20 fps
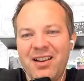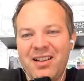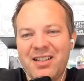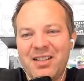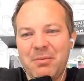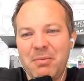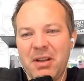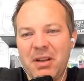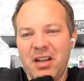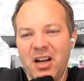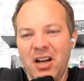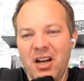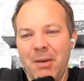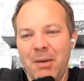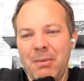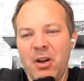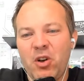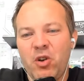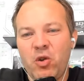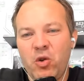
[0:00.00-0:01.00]
to
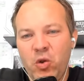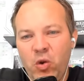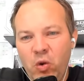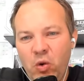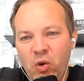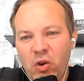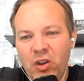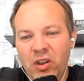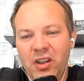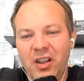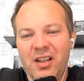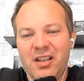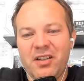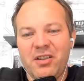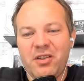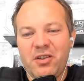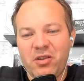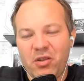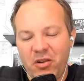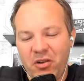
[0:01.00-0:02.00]
become Google
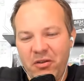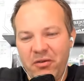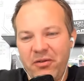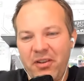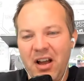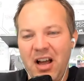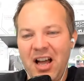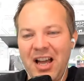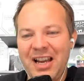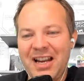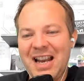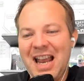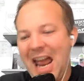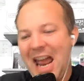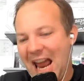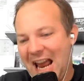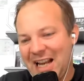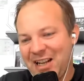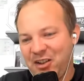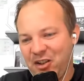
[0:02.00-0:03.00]
Certified
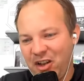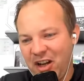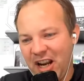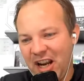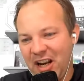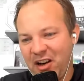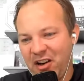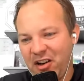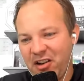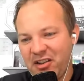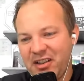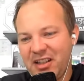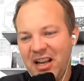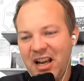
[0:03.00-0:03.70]
Educators.